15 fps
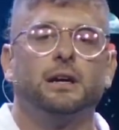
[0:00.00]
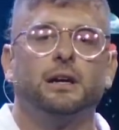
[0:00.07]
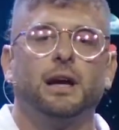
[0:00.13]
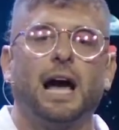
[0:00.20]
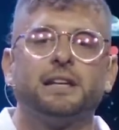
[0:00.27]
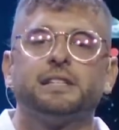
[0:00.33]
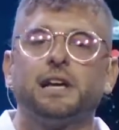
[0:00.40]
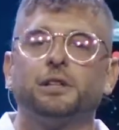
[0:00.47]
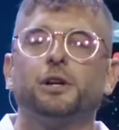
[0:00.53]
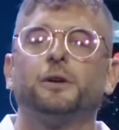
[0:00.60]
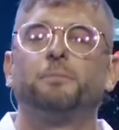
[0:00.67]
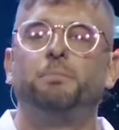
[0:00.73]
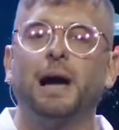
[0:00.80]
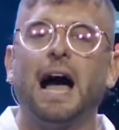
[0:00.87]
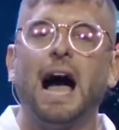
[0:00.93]
as I look
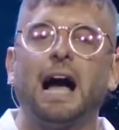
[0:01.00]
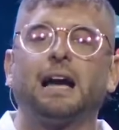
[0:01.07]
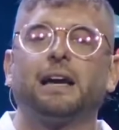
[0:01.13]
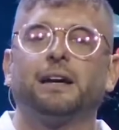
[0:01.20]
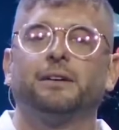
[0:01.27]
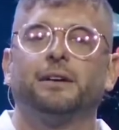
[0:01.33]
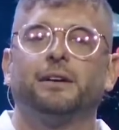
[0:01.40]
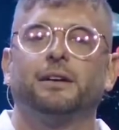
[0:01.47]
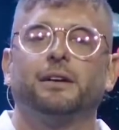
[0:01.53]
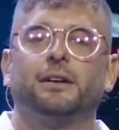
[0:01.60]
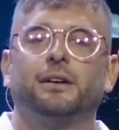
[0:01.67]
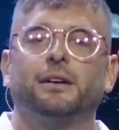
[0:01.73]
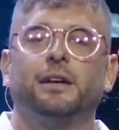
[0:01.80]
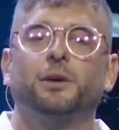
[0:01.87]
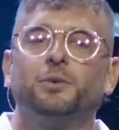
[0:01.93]
back,
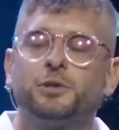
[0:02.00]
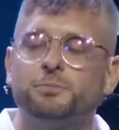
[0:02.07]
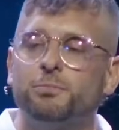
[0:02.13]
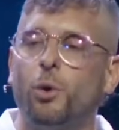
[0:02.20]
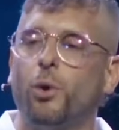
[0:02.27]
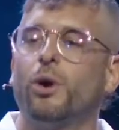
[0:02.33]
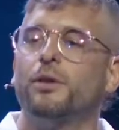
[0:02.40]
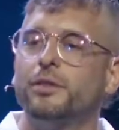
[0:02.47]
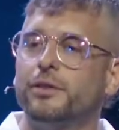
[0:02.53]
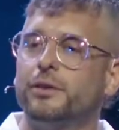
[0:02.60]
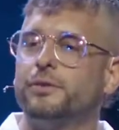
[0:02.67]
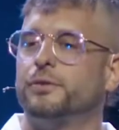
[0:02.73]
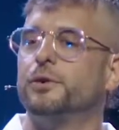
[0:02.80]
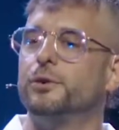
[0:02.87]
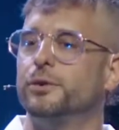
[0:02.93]
it was more than the
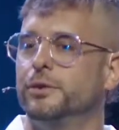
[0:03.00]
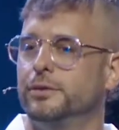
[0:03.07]
food.